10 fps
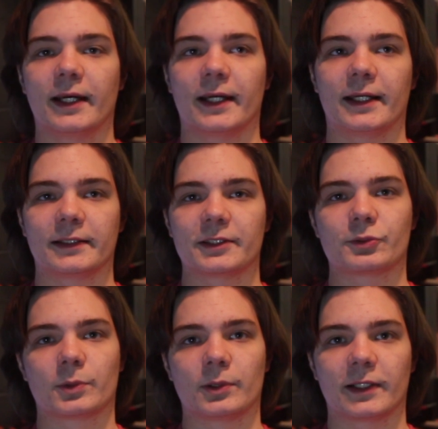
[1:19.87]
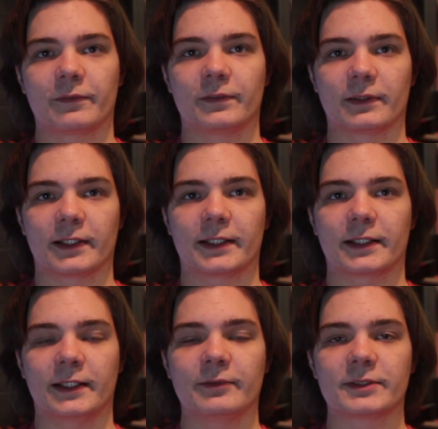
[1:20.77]
And this role, I feel
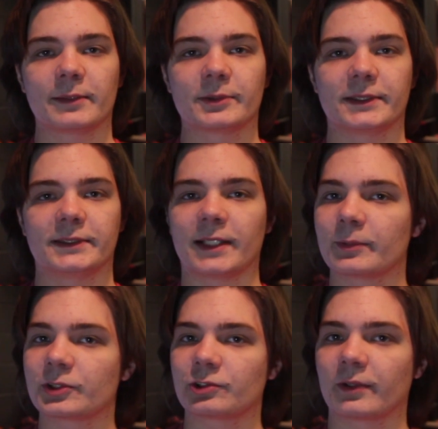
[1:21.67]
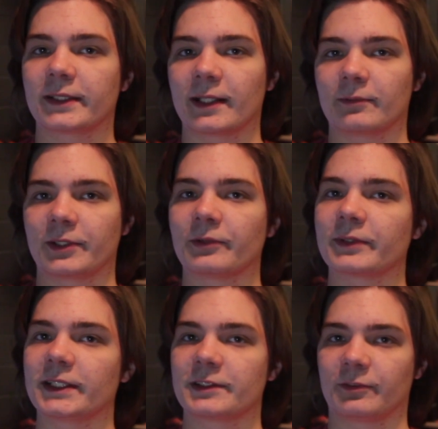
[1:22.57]
like he was able to demonstrate that with
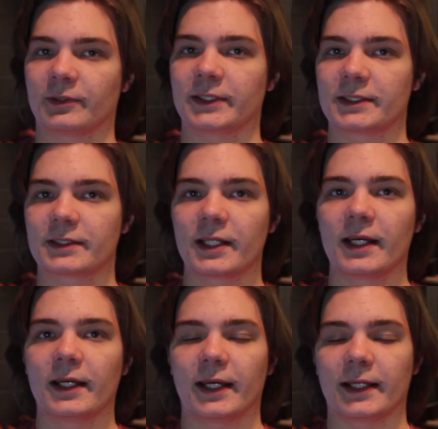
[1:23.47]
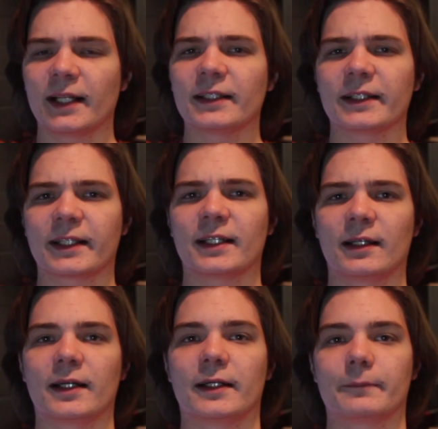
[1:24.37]
only his voice. And I like that a
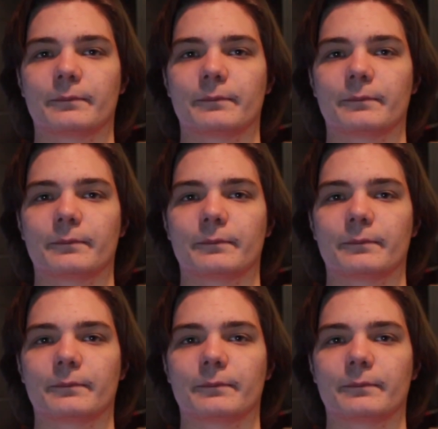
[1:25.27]
lot.